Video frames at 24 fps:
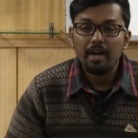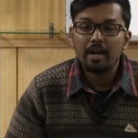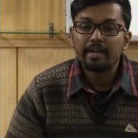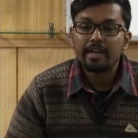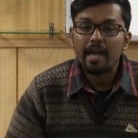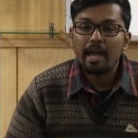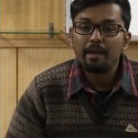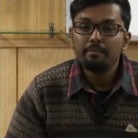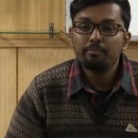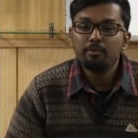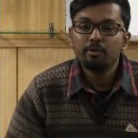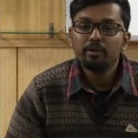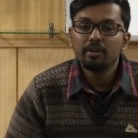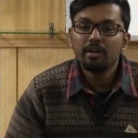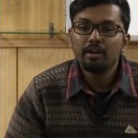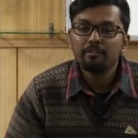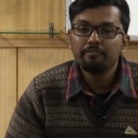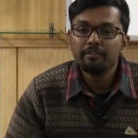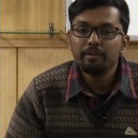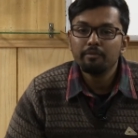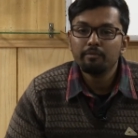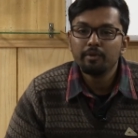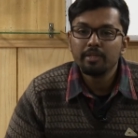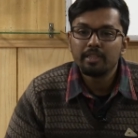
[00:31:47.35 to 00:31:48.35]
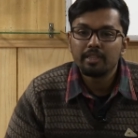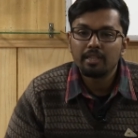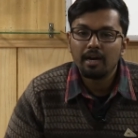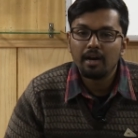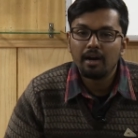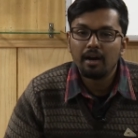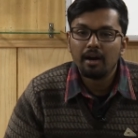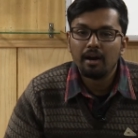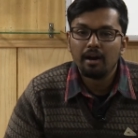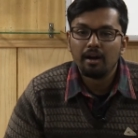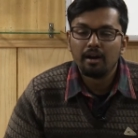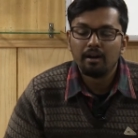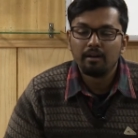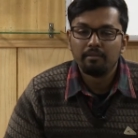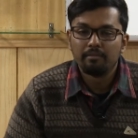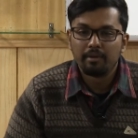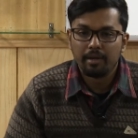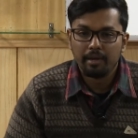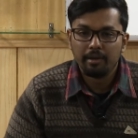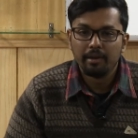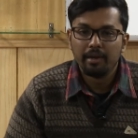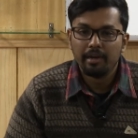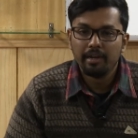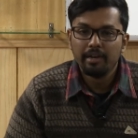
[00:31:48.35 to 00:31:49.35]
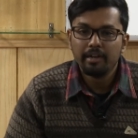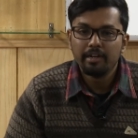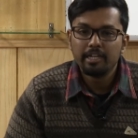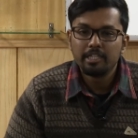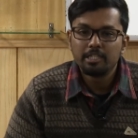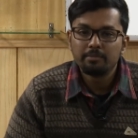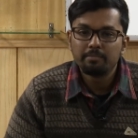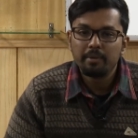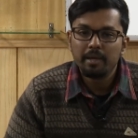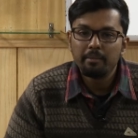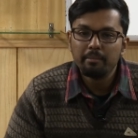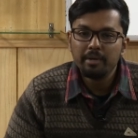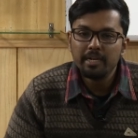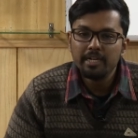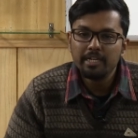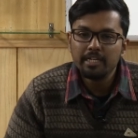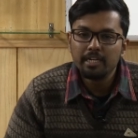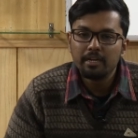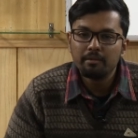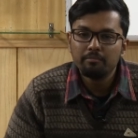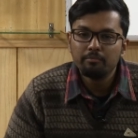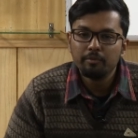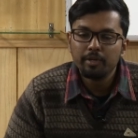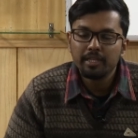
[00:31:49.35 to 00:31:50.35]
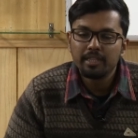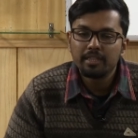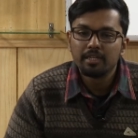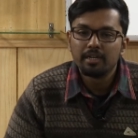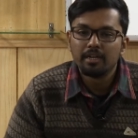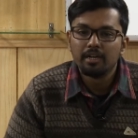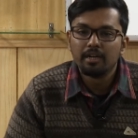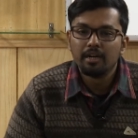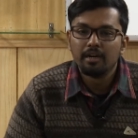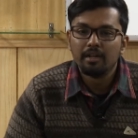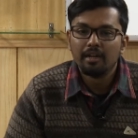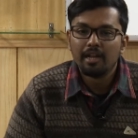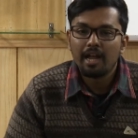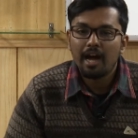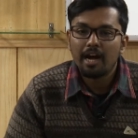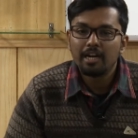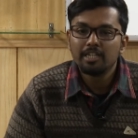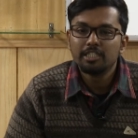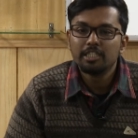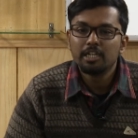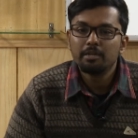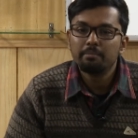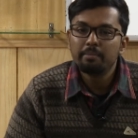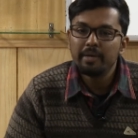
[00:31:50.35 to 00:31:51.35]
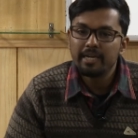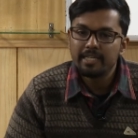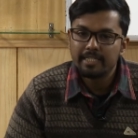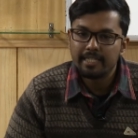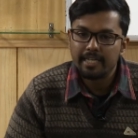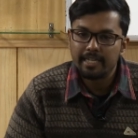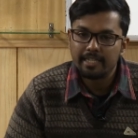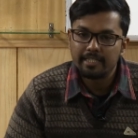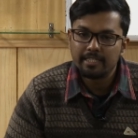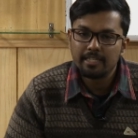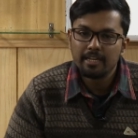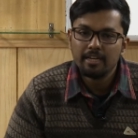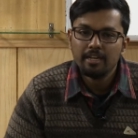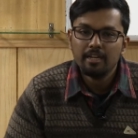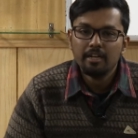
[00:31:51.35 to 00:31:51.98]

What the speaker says: typography with in a display medium with larger pixels.